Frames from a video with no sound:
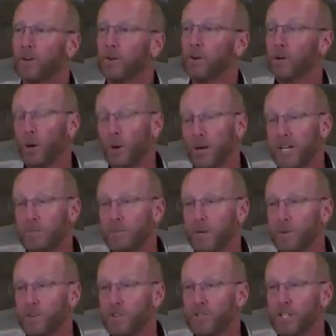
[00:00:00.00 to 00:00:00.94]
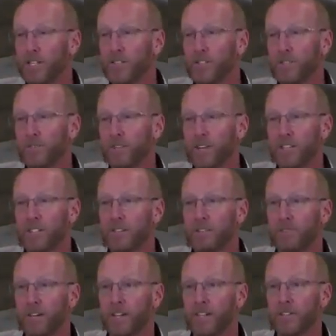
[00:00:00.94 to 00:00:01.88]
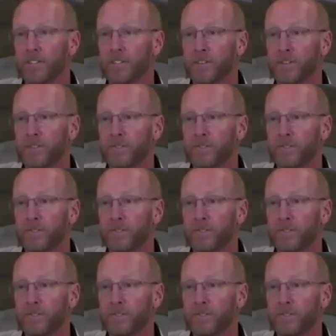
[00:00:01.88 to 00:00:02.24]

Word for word: we're going to be with Jesus face to face,